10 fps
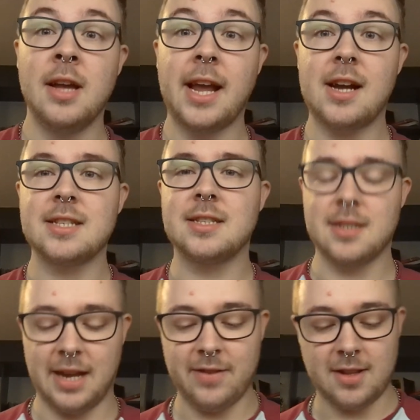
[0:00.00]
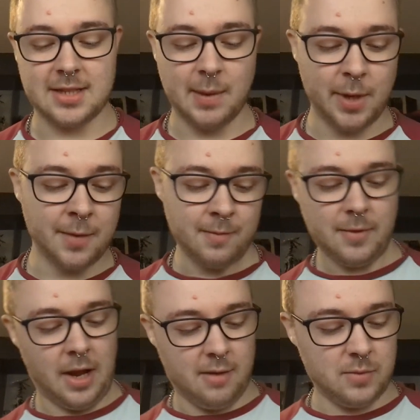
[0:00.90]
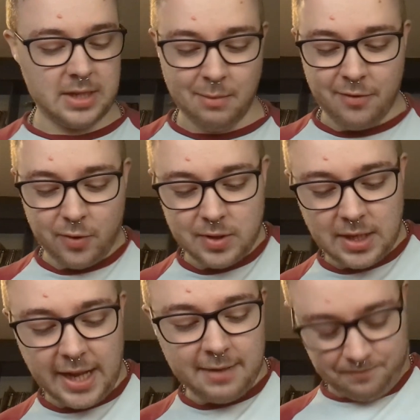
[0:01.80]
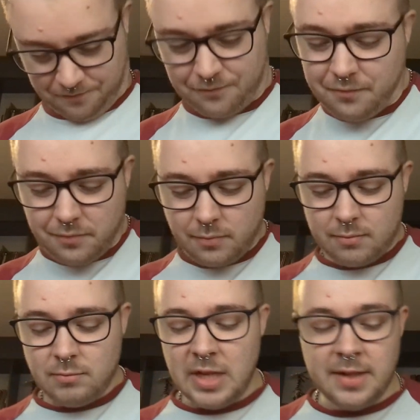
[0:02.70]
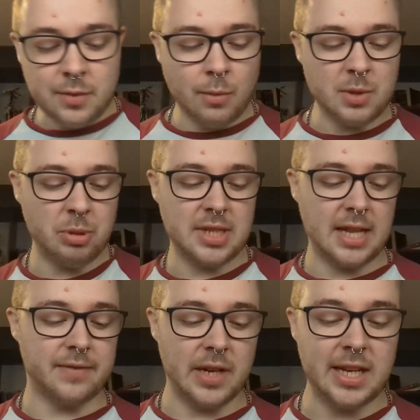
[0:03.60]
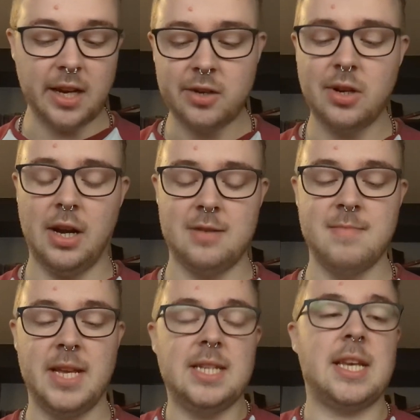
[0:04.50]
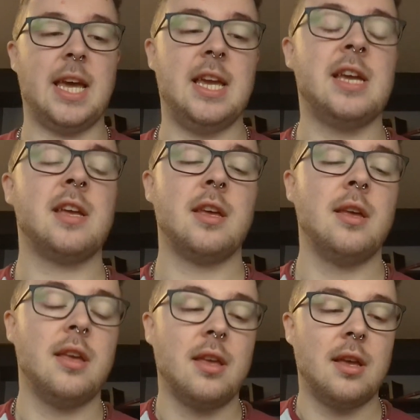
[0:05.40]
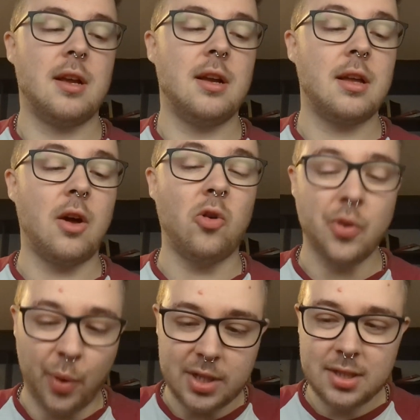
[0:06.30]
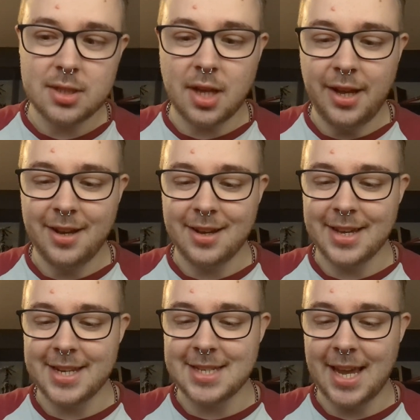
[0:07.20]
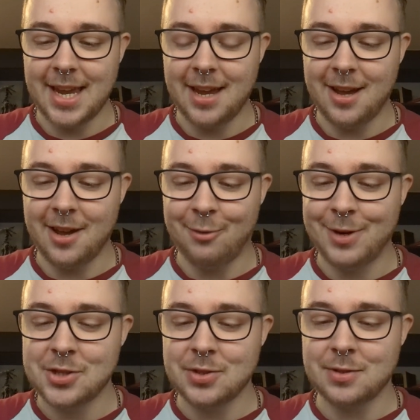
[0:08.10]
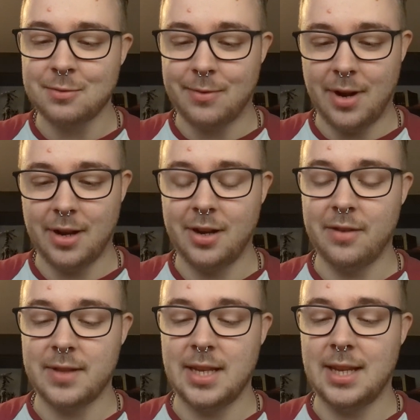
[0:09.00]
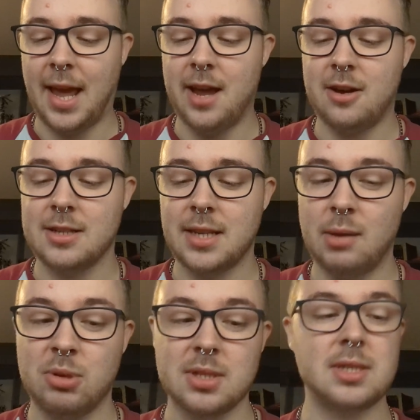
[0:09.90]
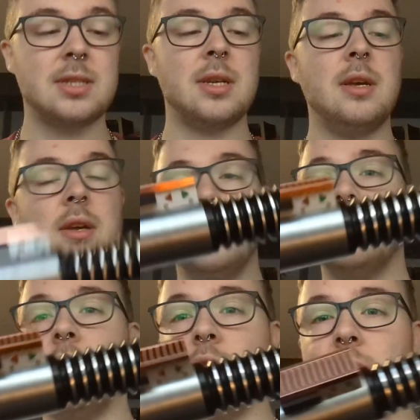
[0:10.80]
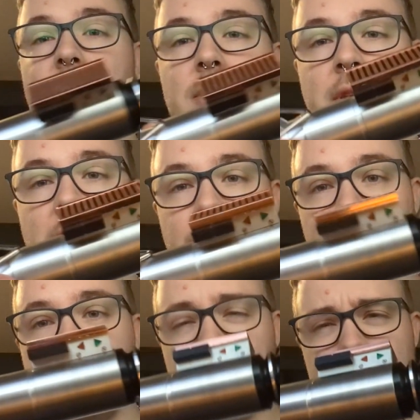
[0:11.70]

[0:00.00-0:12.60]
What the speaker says: Hey guys, I have another saber to demo for you today. This one was put together for Leo. It is a older one. It is a original run of the KRSabers Luke Hero.